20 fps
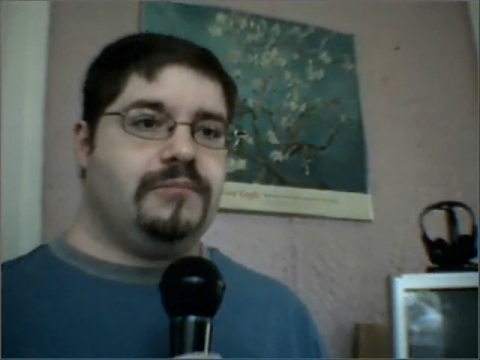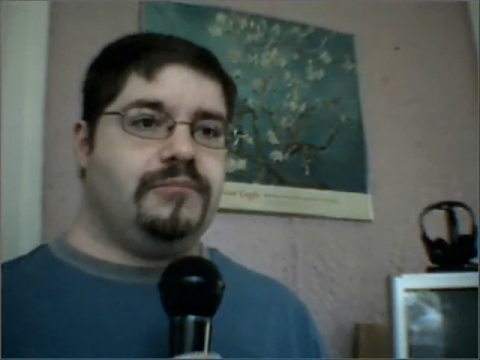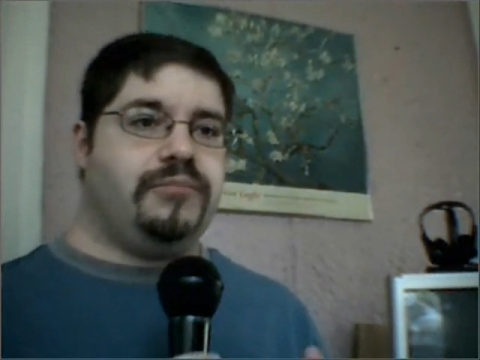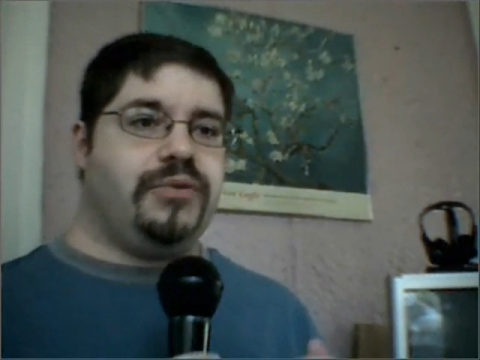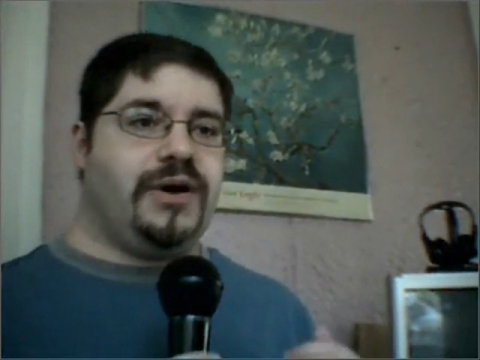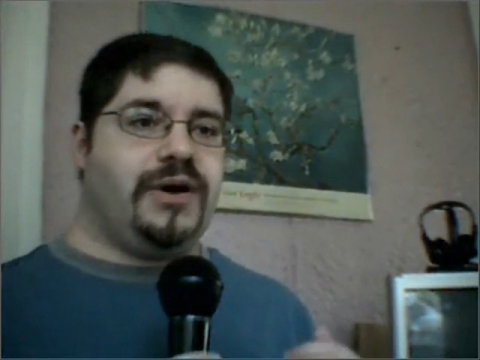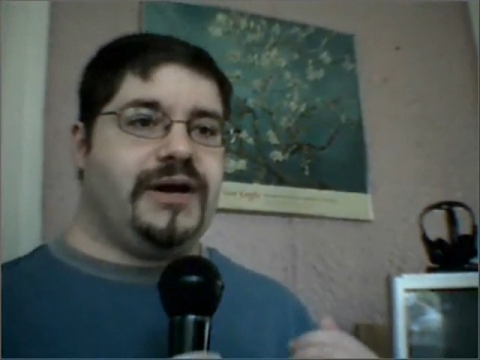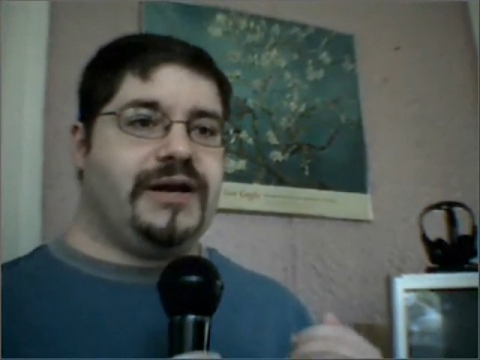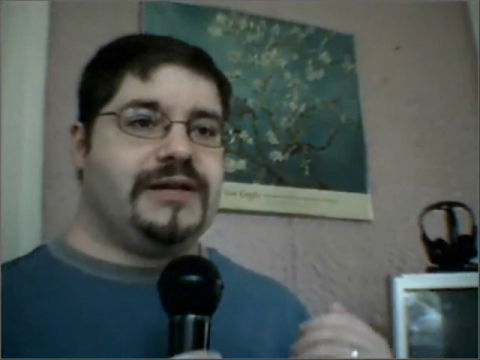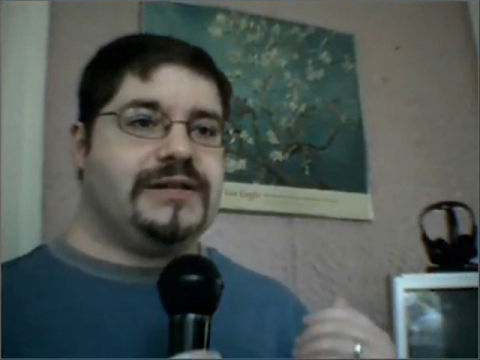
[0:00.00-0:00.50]

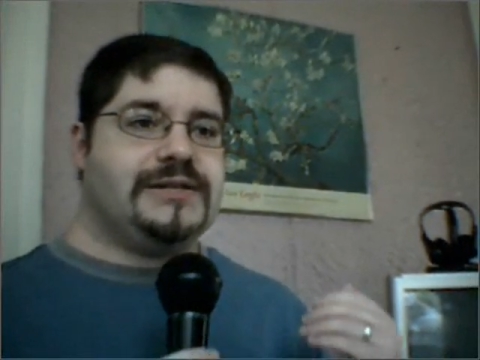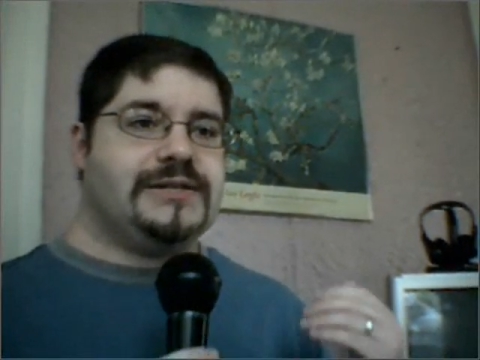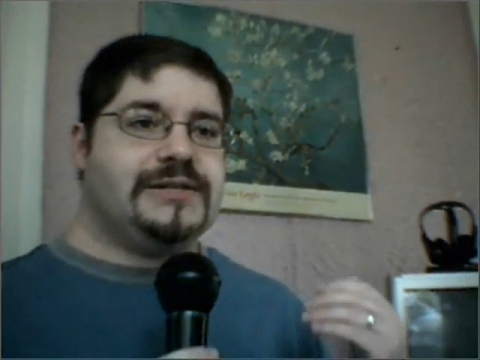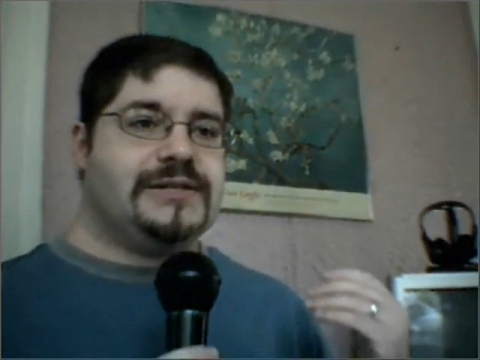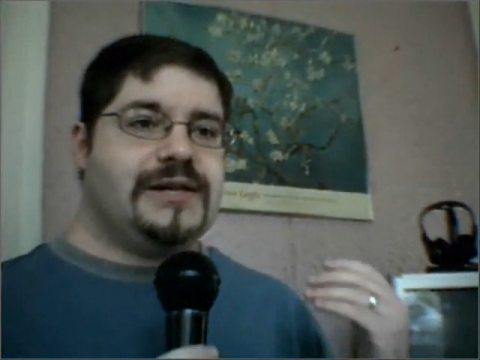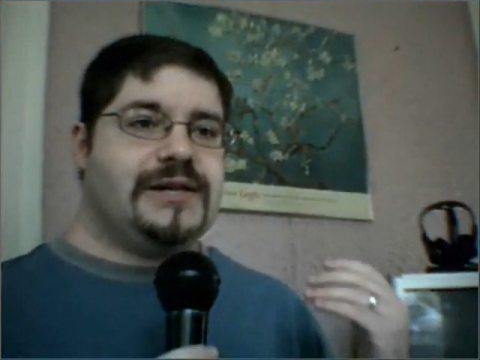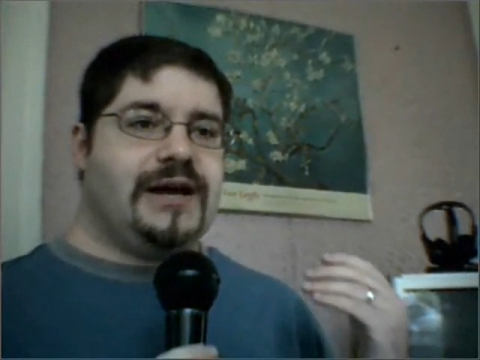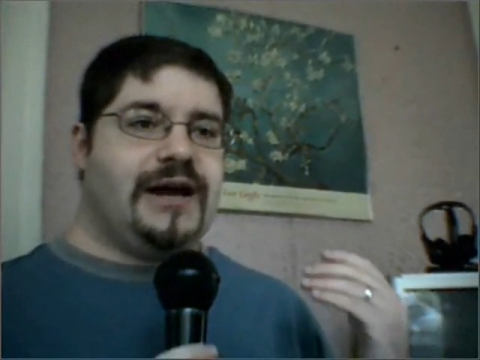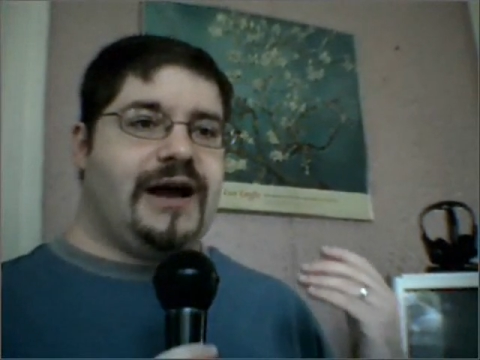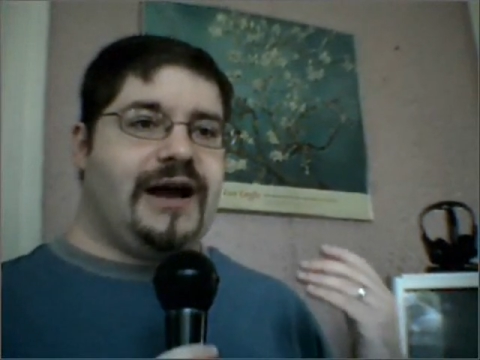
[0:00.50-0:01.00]
But
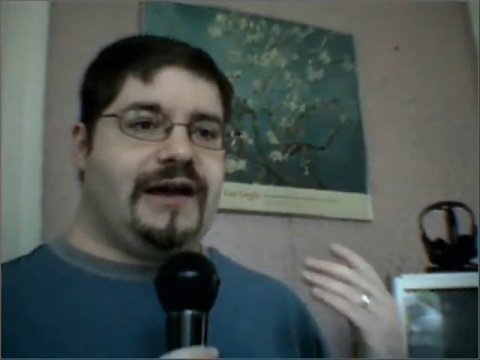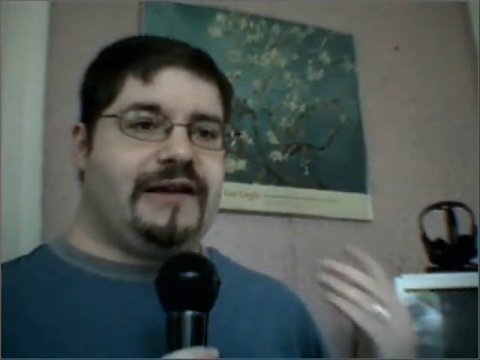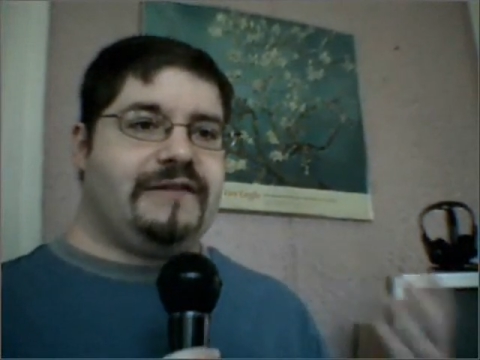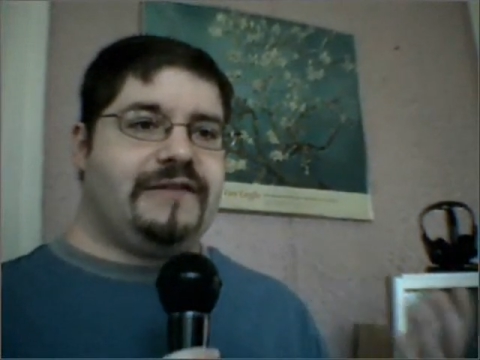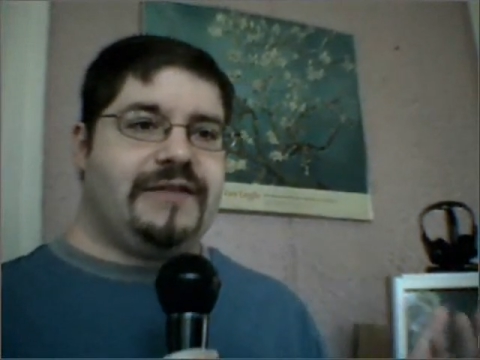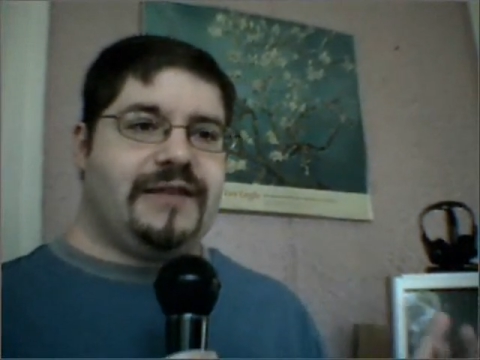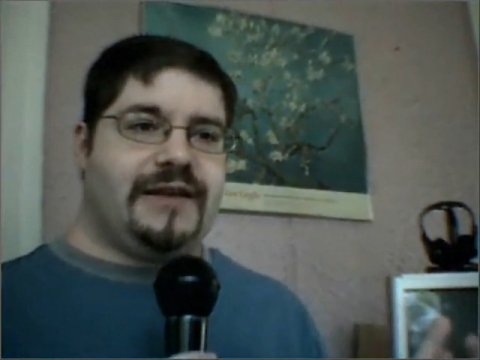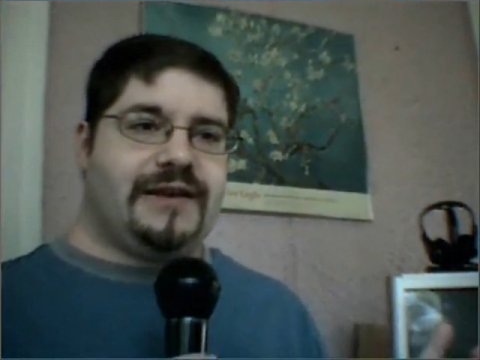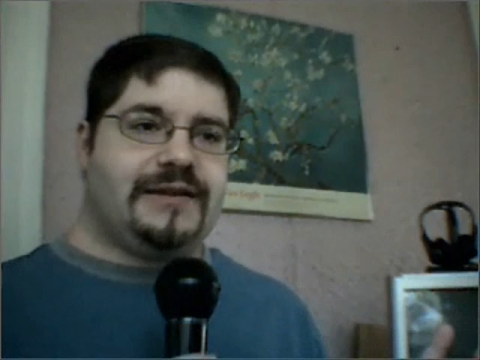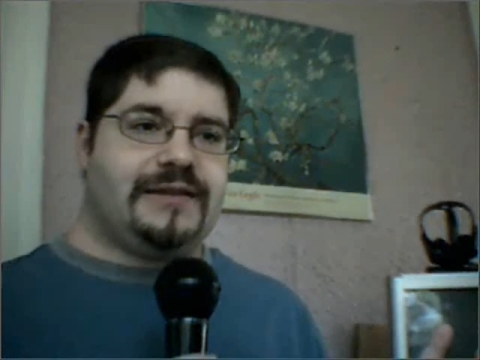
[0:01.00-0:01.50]
I
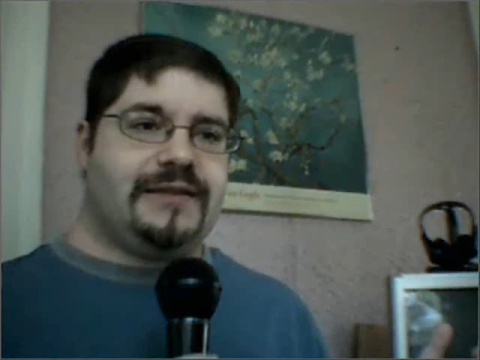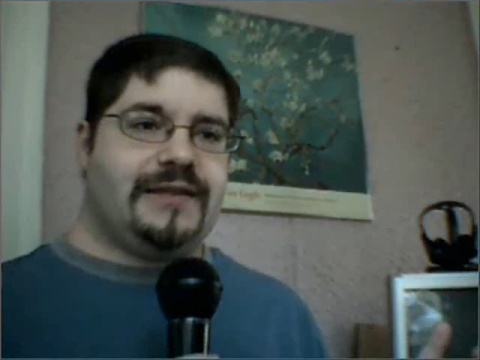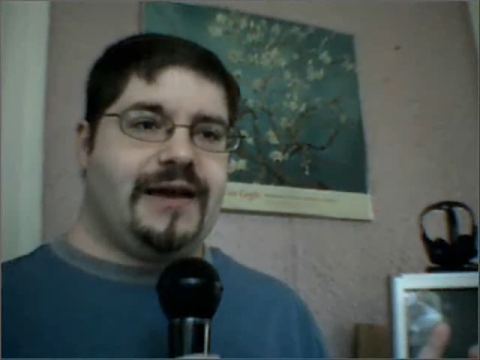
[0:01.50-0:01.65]
think